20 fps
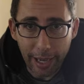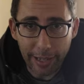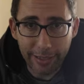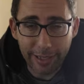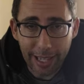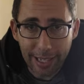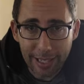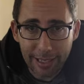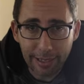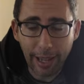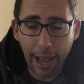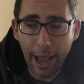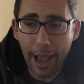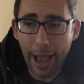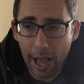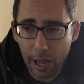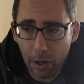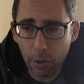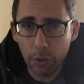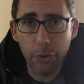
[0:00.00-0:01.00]
and that is
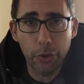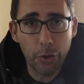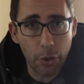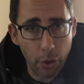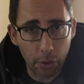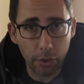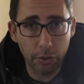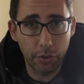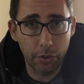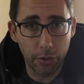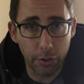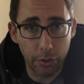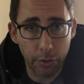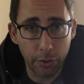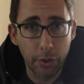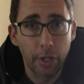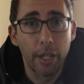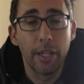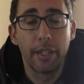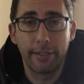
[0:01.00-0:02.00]
how not
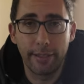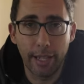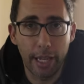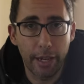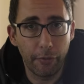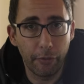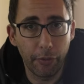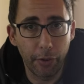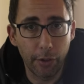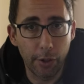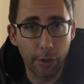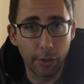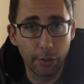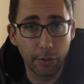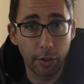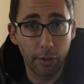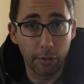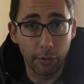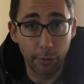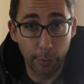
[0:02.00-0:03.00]
to take photos
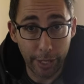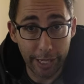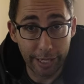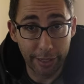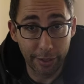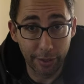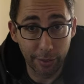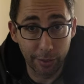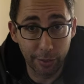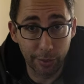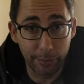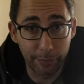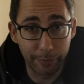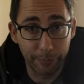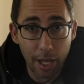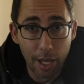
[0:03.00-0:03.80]
of whales.